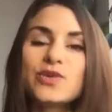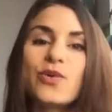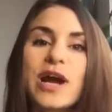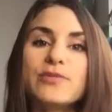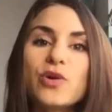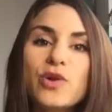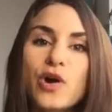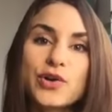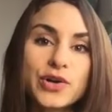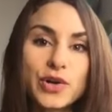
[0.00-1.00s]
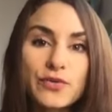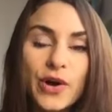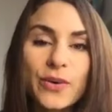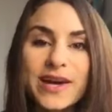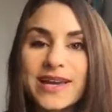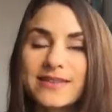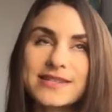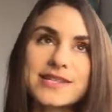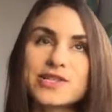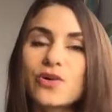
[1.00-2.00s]
or I'm no longer growing,
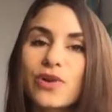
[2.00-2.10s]
this is no